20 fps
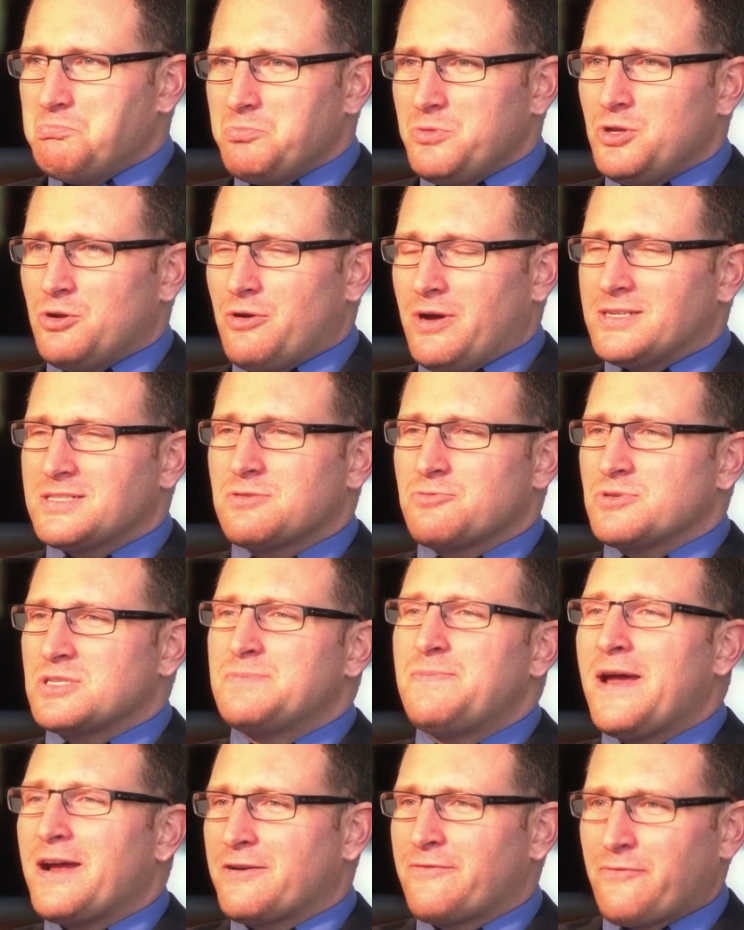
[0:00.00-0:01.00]
you know, has a
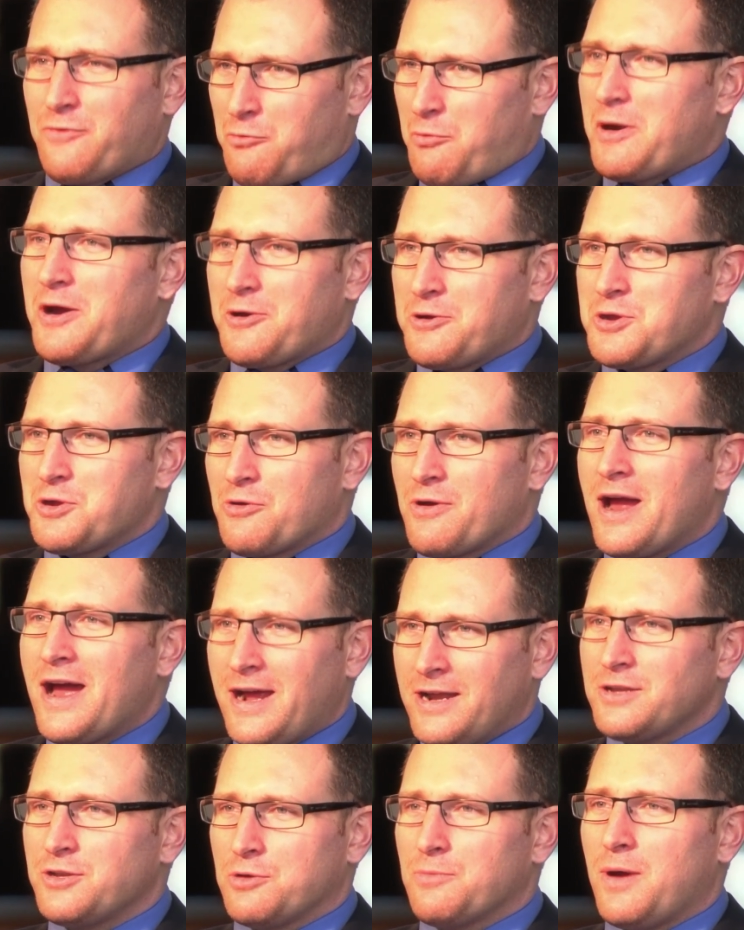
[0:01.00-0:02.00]
respect for where you're
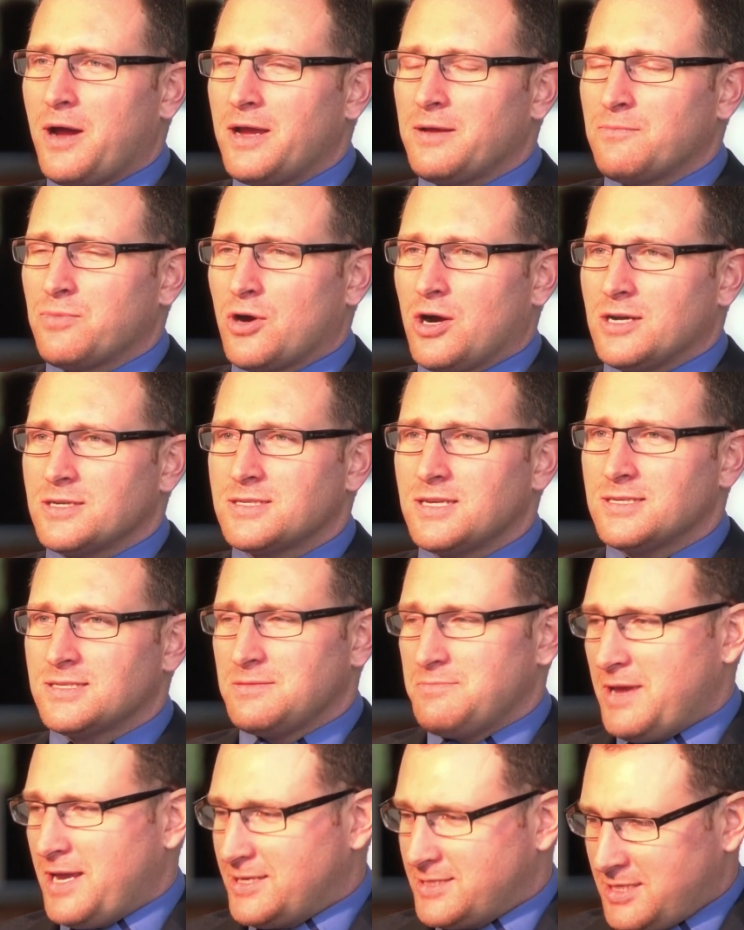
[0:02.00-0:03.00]
at in your buying
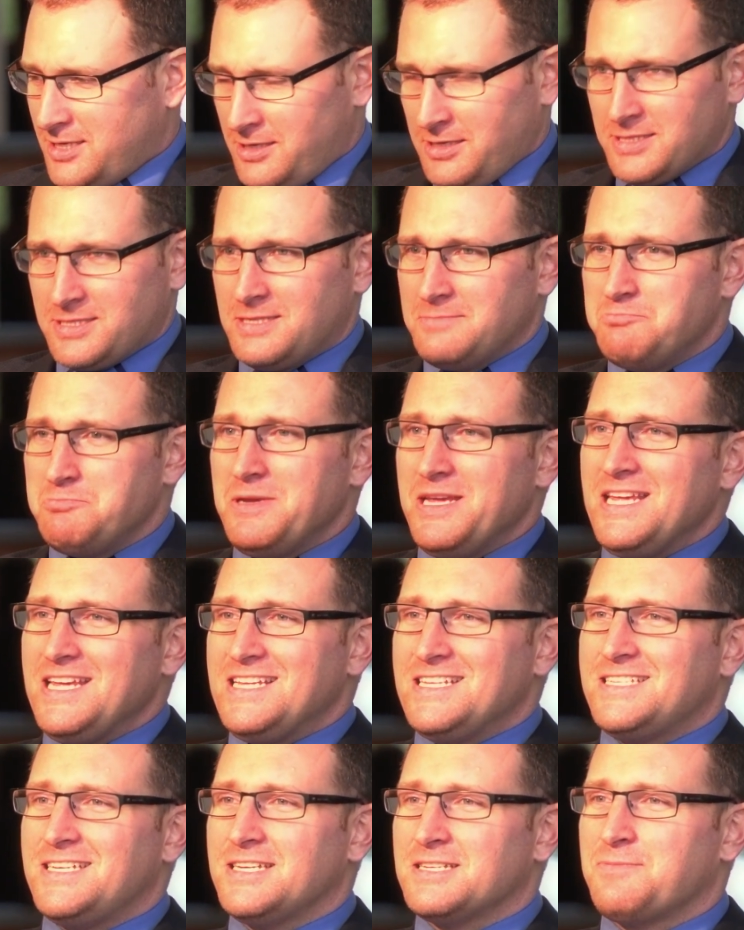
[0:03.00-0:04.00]
process and makes it as
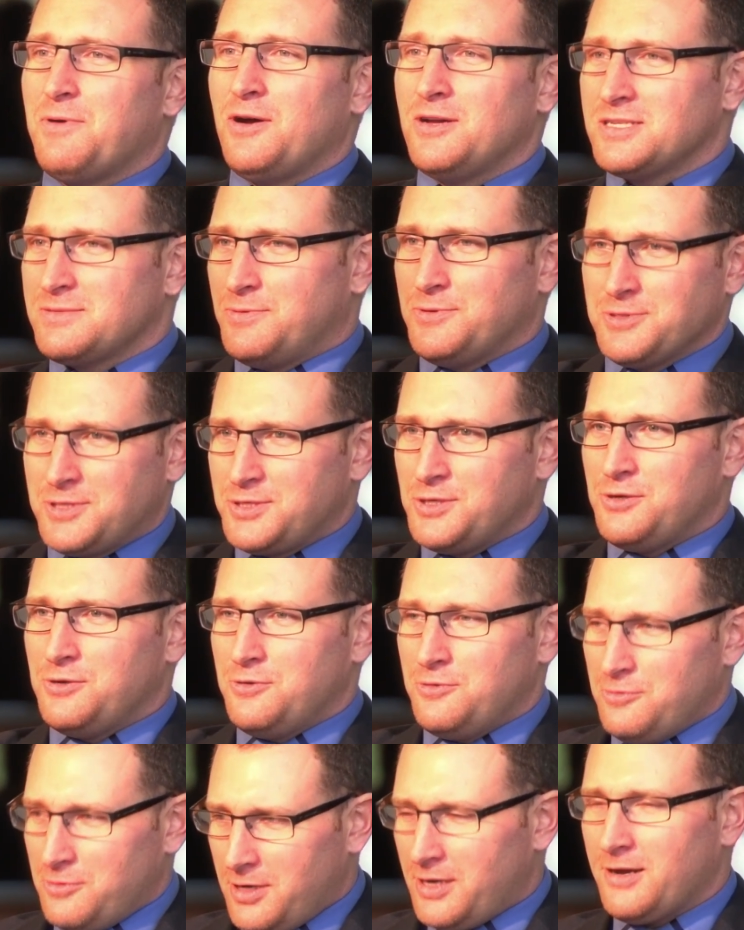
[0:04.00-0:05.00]
easy as possible
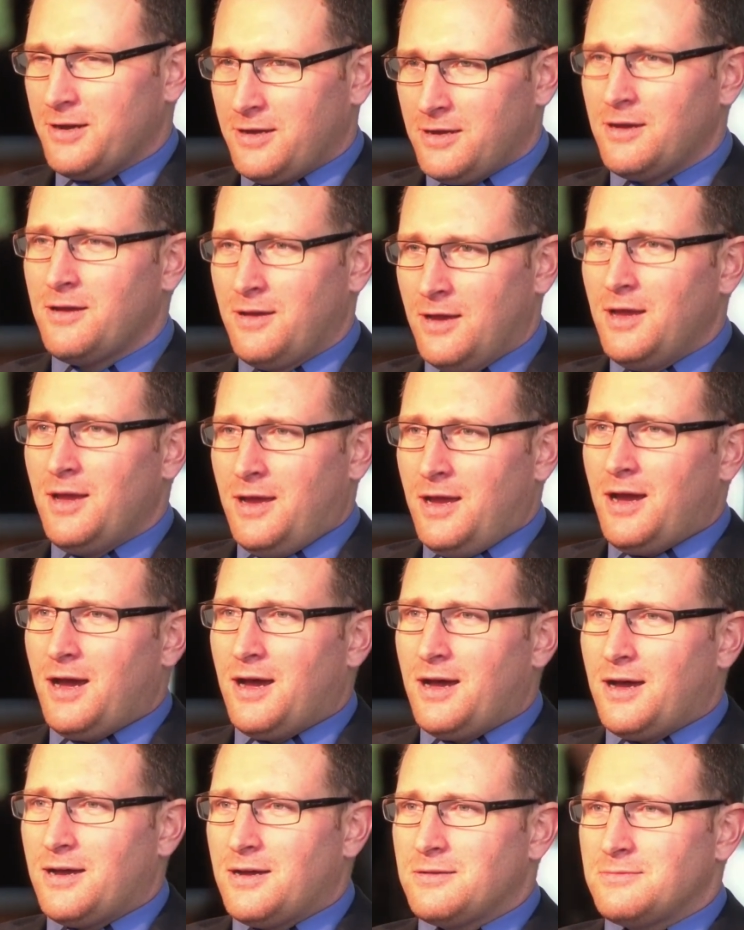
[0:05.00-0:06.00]
to
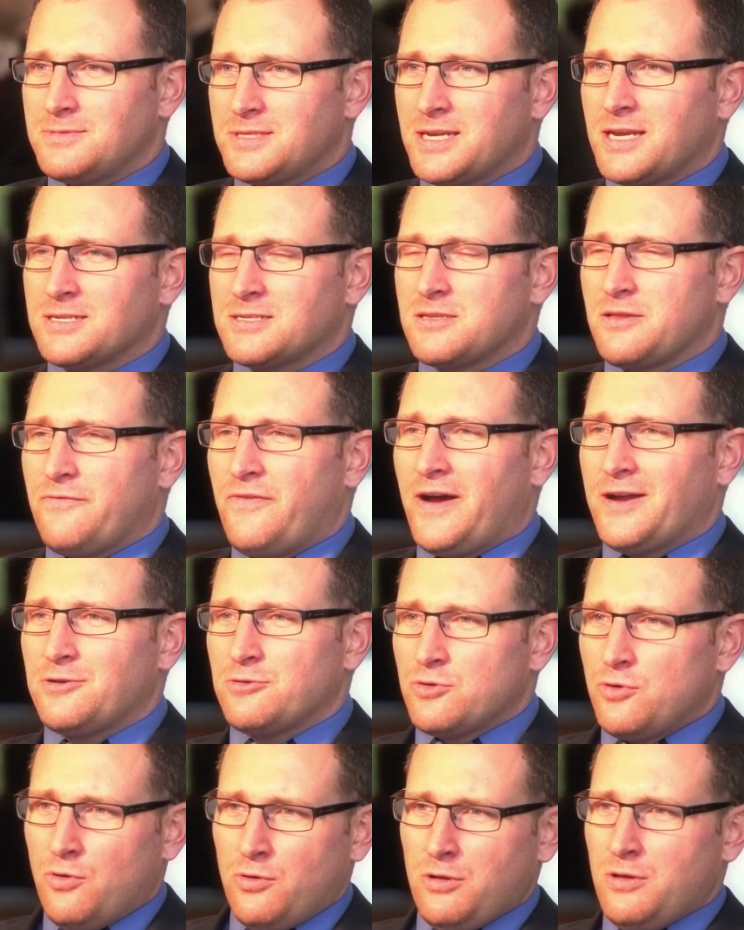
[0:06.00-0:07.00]
get to the
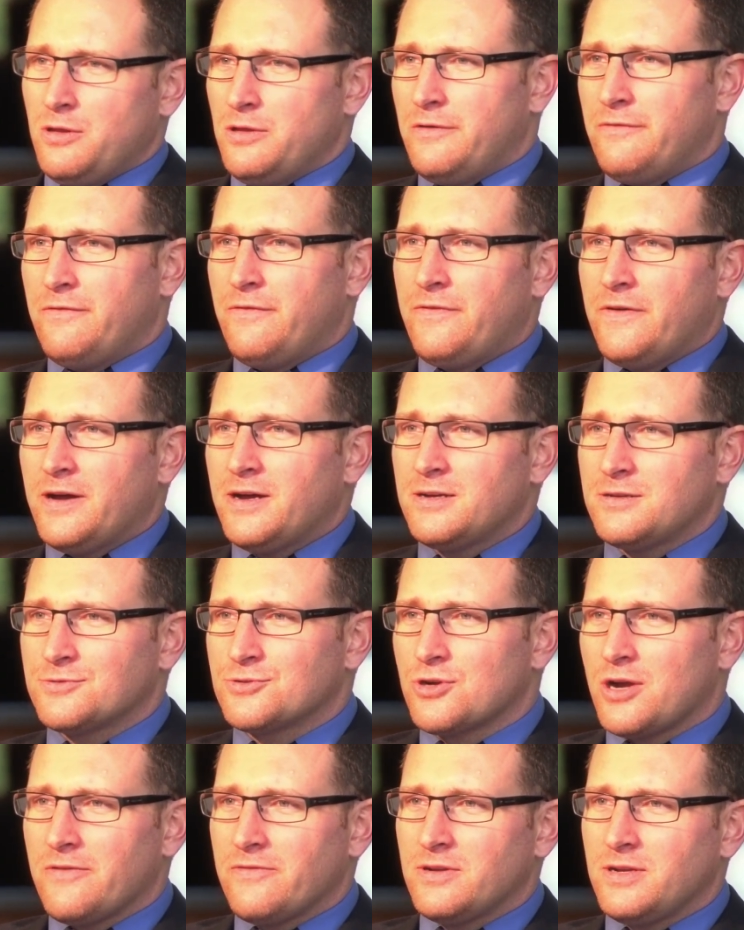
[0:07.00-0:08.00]
final goal of
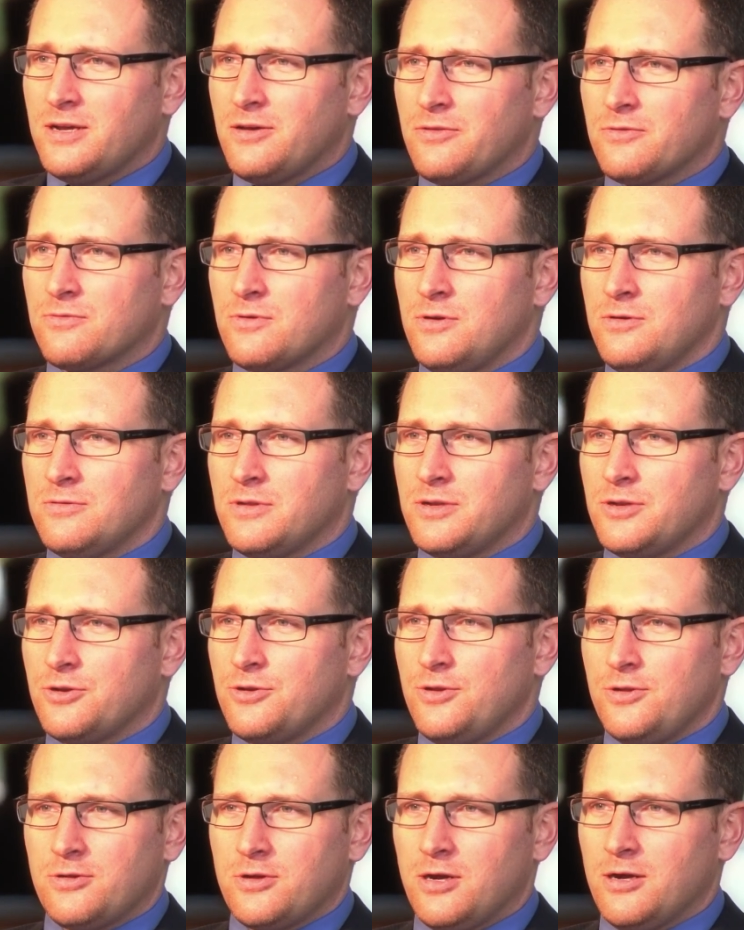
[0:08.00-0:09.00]
driving down the road in
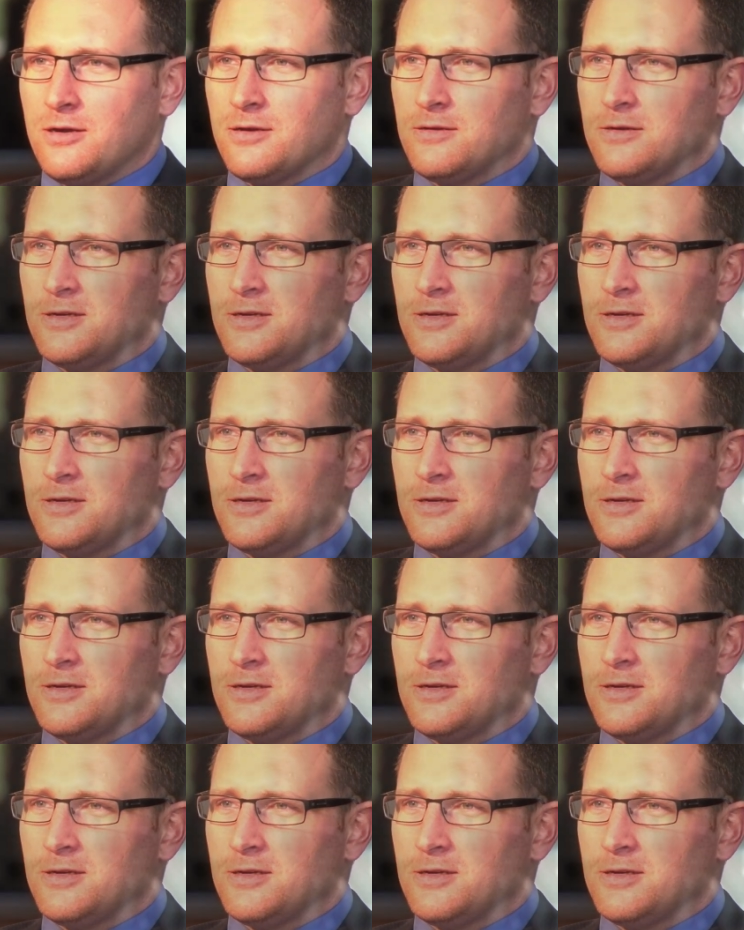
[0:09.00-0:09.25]
your new car.